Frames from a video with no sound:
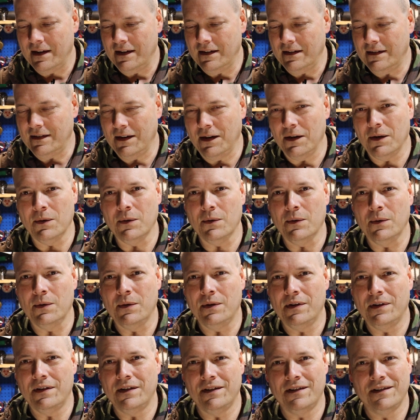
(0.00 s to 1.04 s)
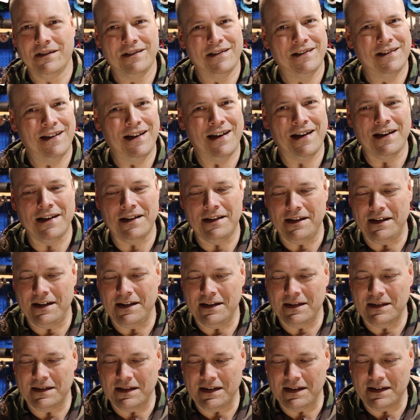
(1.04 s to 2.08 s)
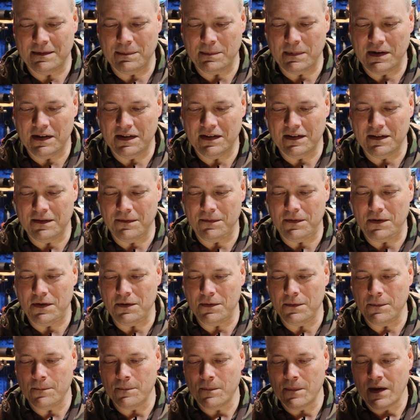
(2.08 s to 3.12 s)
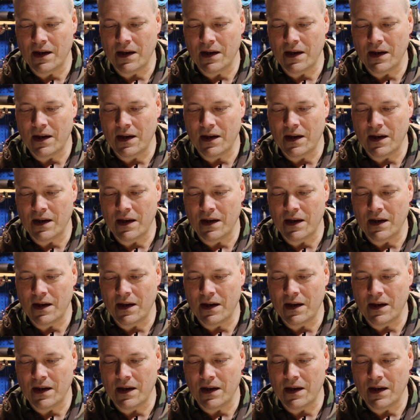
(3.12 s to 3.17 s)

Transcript: So yeah, it's, it's missing a few.